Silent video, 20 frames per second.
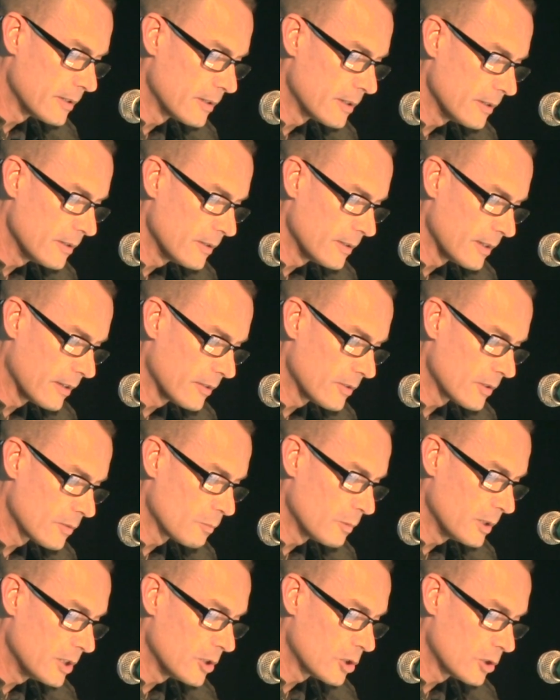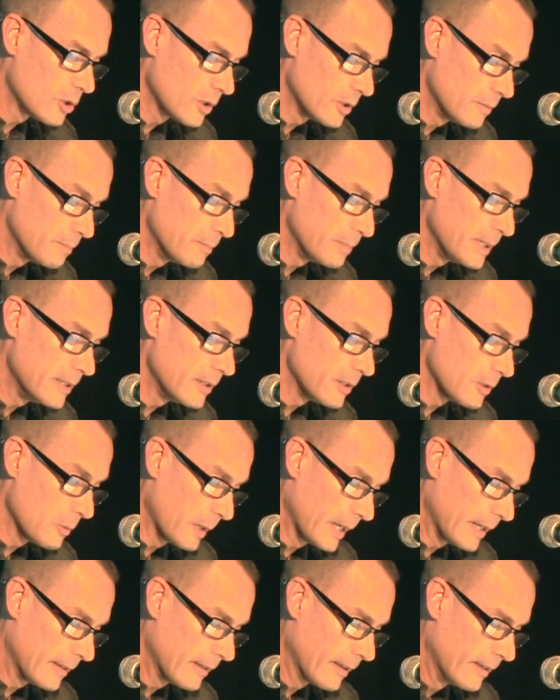to do this, we should be
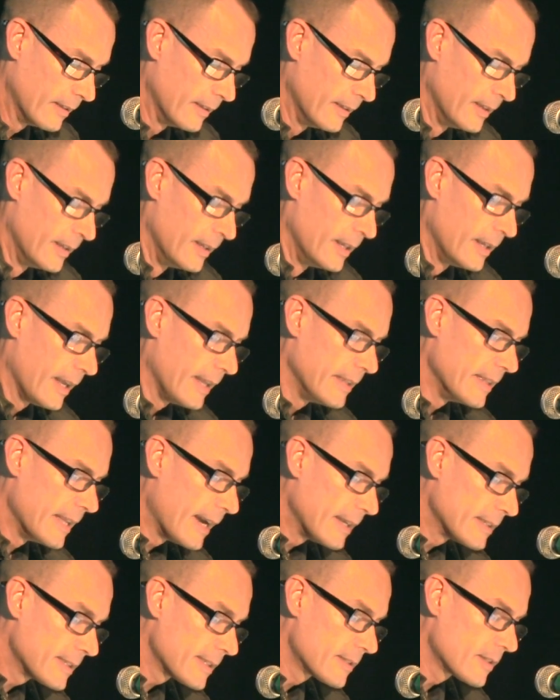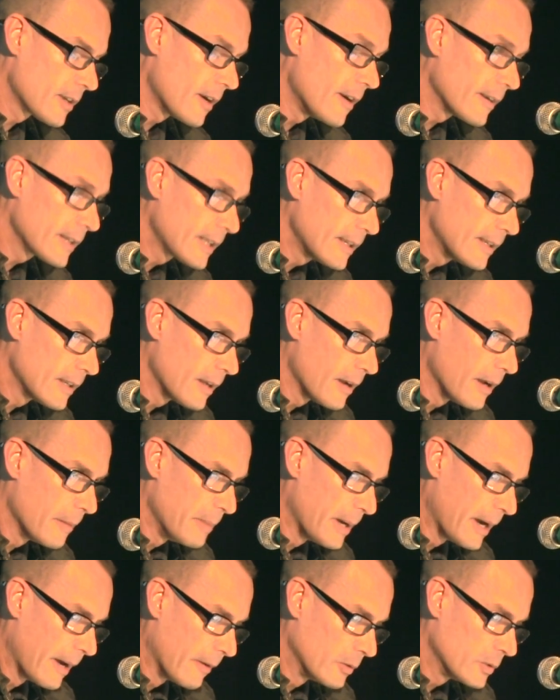doing. And that's talking
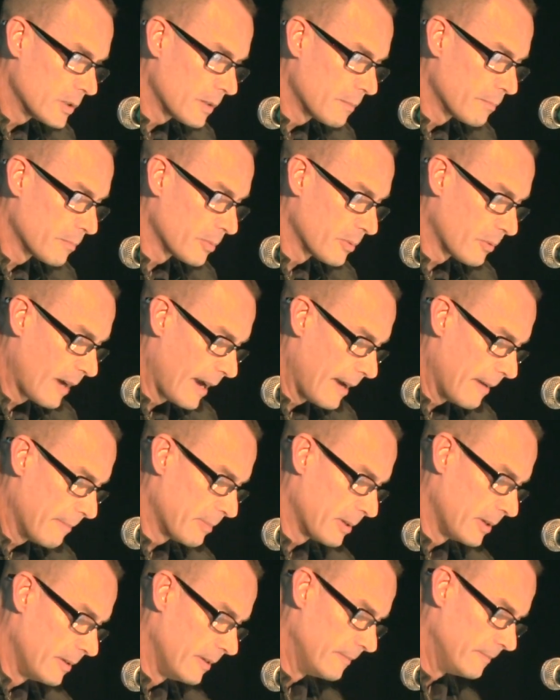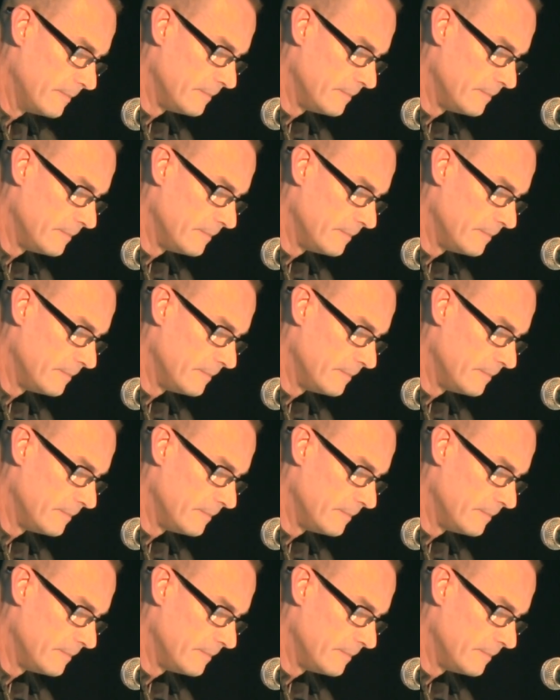about PrEP.